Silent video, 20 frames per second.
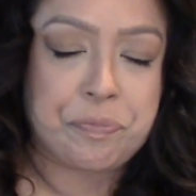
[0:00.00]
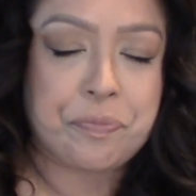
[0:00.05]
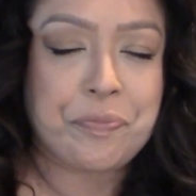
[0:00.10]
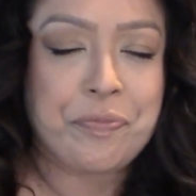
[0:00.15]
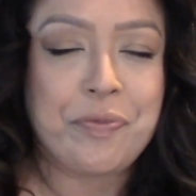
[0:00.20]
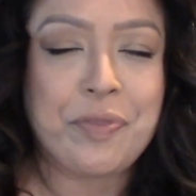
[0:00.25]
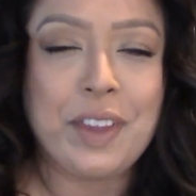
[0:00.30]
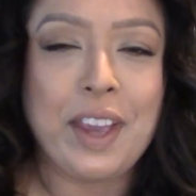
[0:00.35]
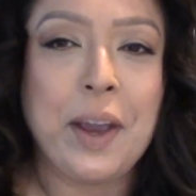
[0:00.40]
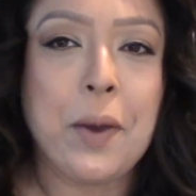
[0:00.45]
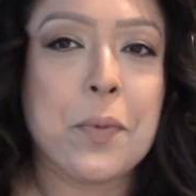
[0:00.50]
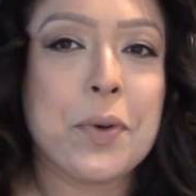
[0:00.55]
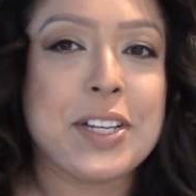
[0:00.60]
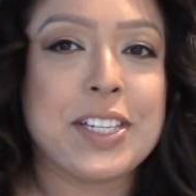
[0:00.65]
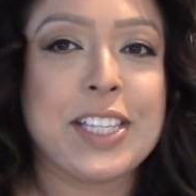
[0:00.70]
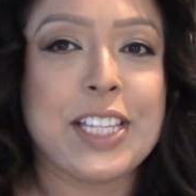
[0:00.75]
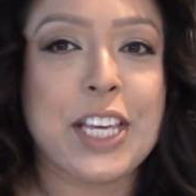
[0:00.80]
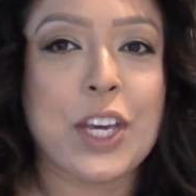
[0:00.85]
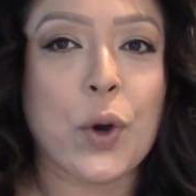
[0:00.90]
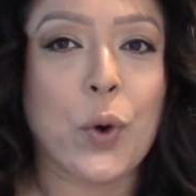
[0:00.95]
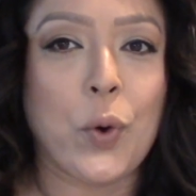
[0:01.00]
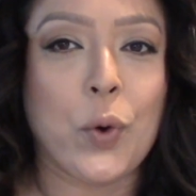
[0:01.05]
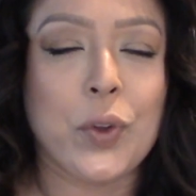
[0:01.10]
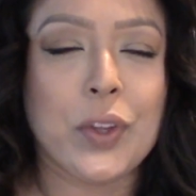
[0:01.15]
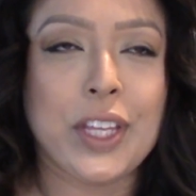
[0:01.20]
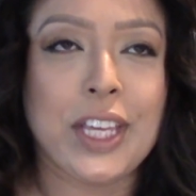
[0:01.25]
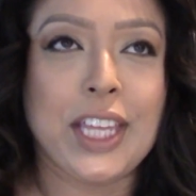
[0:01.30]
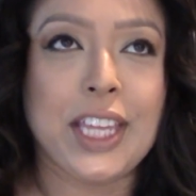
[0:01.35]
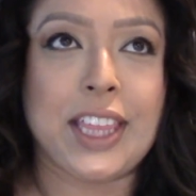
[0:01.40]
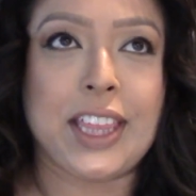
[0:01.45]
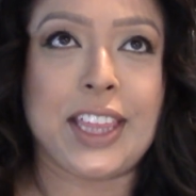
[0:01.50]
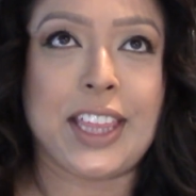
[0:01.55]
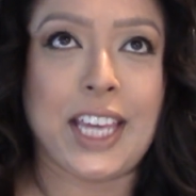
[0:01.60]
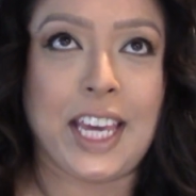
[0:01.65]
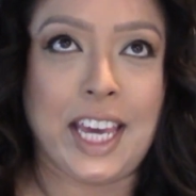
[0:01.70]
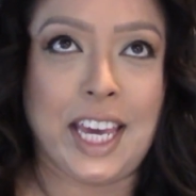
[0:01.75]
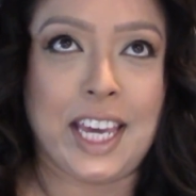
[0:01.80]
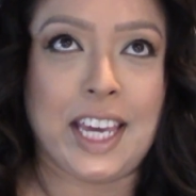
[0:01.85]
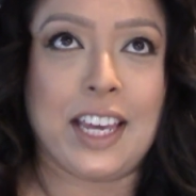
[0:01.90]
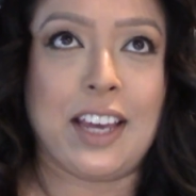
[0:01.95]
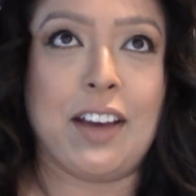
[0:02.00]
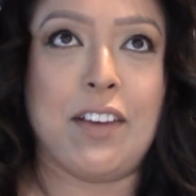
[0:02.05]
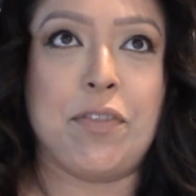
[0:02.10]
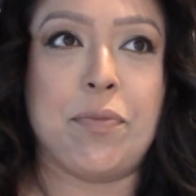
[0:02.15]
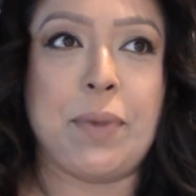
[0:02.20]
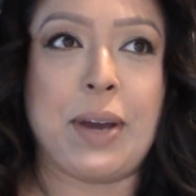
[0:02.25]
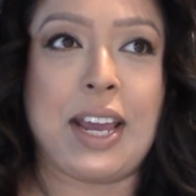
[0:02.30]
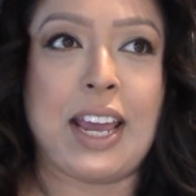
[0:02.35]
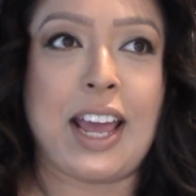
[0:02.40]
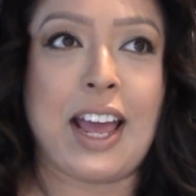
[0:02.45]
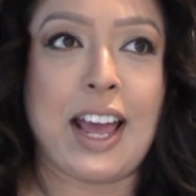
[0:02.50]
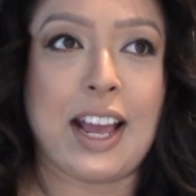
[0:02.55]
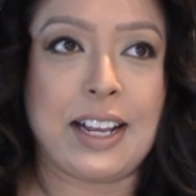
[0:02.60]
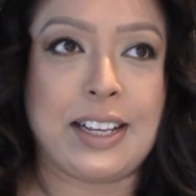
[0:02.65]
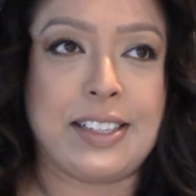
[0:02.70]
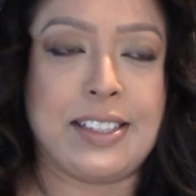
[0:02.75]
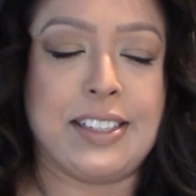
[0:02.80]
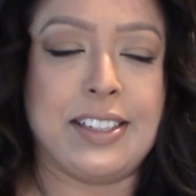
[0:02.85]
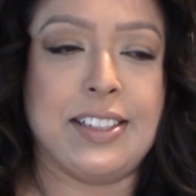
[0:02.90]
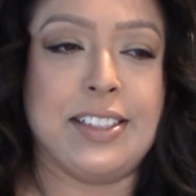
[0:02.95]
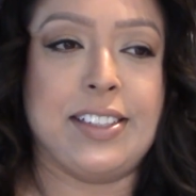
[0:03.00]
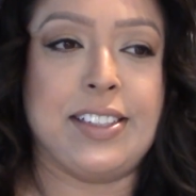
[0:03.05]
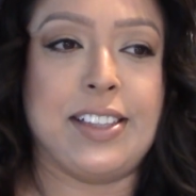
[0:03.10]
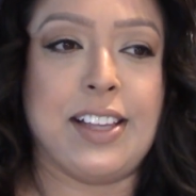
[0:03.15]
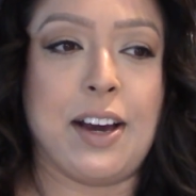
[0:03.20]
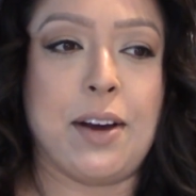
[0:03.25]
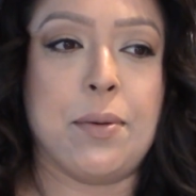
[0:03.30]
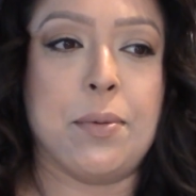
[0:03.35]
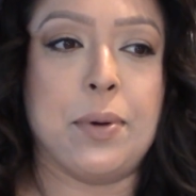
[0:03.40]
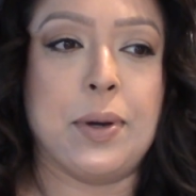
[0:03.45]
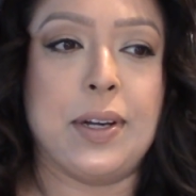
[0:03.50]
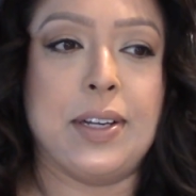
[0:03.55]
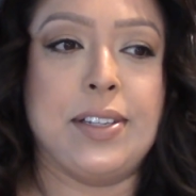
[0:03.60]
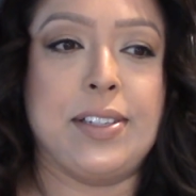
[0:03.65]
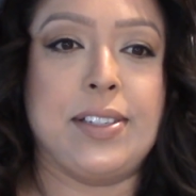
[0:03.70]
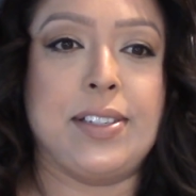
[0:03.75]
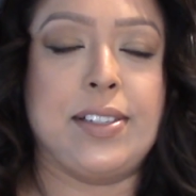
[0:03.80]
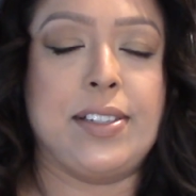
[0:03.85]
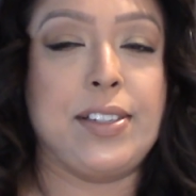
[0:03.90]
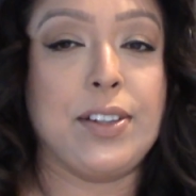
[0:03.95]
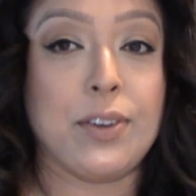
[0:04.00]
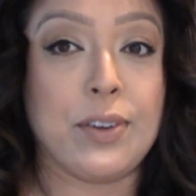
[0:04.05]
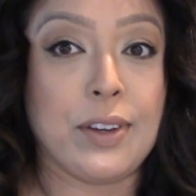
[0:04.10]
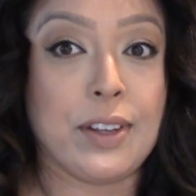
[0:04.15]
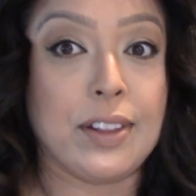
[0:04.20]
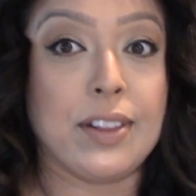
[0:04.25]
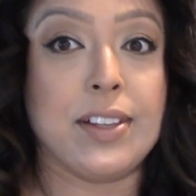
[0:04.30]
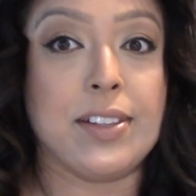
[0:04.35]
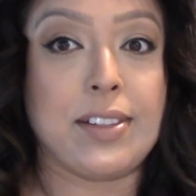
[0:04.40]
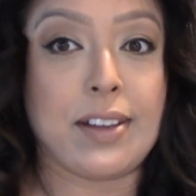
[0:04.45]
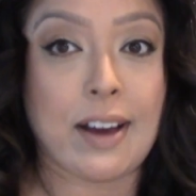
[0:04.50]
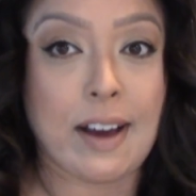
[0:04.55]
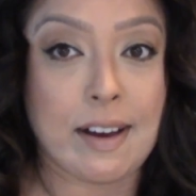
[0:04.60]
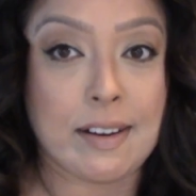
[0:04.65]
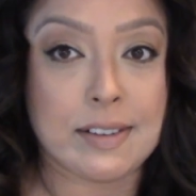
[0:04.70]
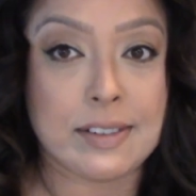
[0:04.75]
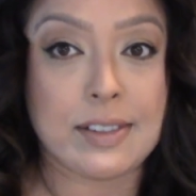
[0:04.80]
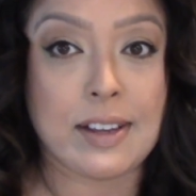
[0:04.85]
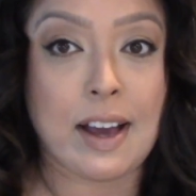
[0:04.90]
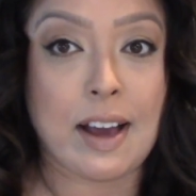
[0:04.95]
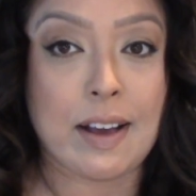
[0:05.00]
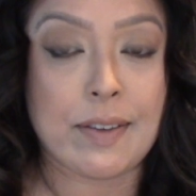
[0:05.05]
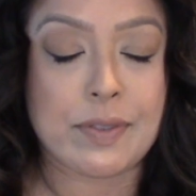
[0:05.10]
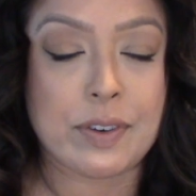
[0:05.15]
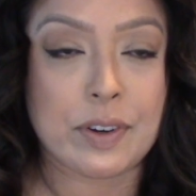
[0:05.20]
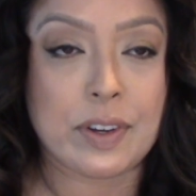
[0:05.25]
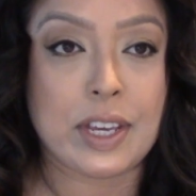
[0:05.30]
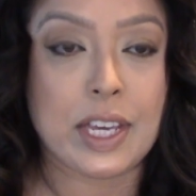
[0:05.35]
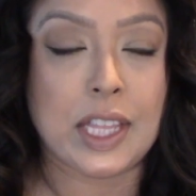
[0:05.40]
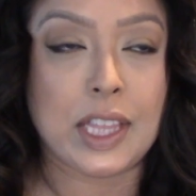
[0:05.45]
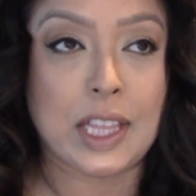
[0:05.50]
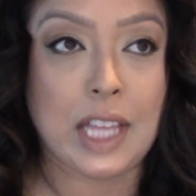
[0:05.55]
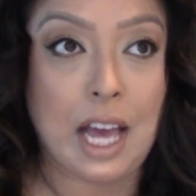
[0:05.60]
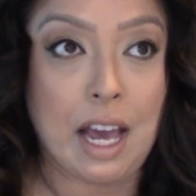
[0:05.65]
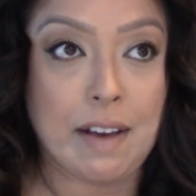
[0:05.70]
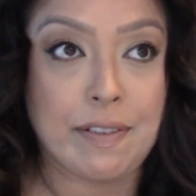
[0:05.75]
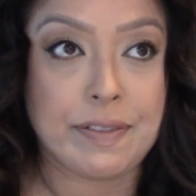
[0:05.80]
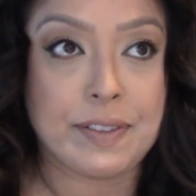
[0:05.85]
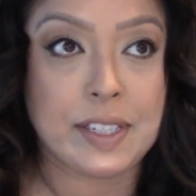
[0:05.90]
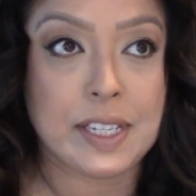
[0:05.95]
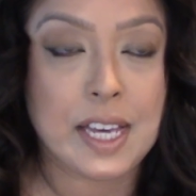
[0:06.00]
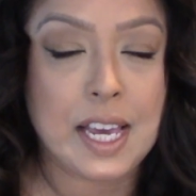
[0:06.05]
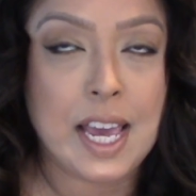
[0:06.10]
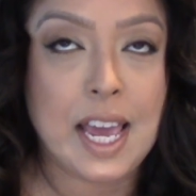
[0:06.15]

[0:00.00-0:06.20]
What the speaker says: it was the only thing of my ex's that was still in this house after he left.